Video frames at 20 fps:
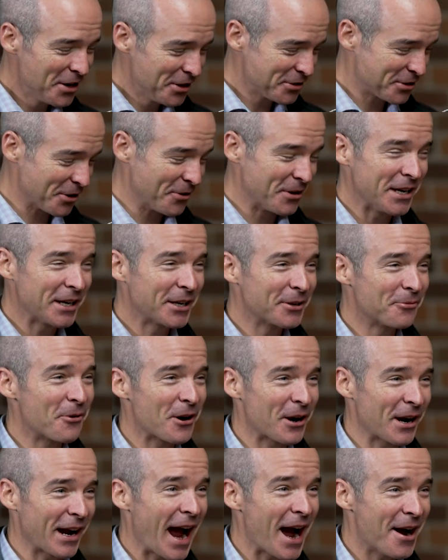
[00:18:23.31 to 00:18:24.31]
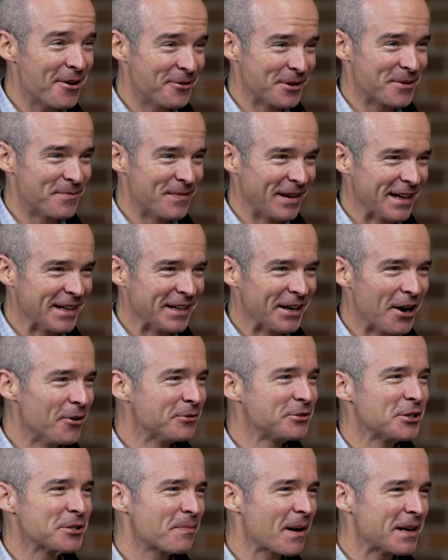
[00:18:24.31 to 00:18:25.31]
so he could work out with me,
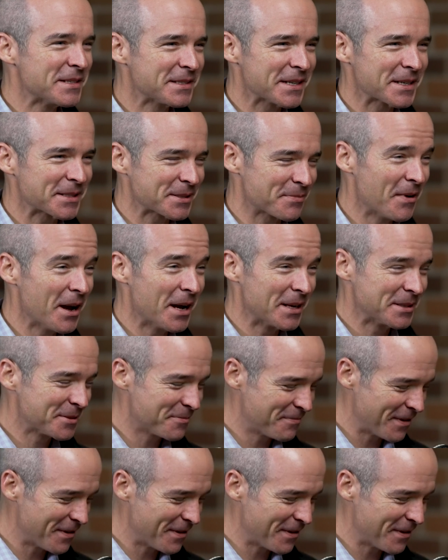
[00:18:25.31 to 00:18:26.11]
just by 6 months.